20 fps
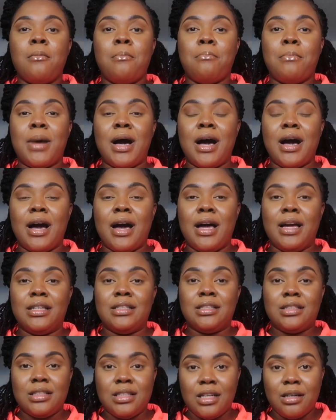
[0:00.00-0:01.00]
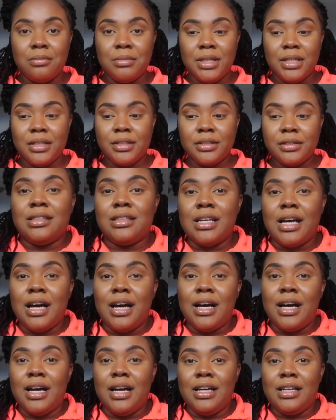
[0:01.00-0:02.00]
my stomach,
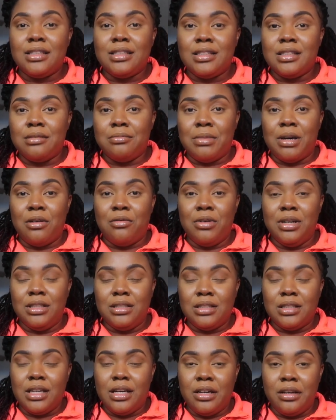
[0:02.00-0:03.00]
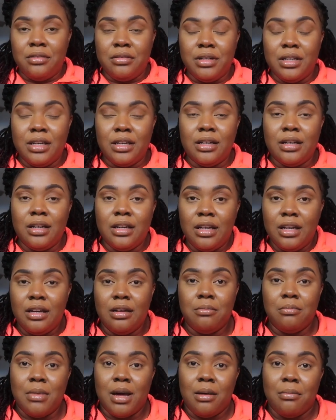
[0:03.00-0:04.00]
sides, my waist area,
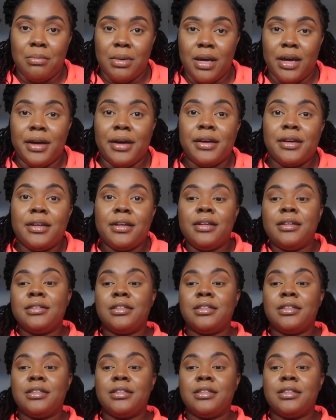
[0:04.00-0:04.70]
and my back.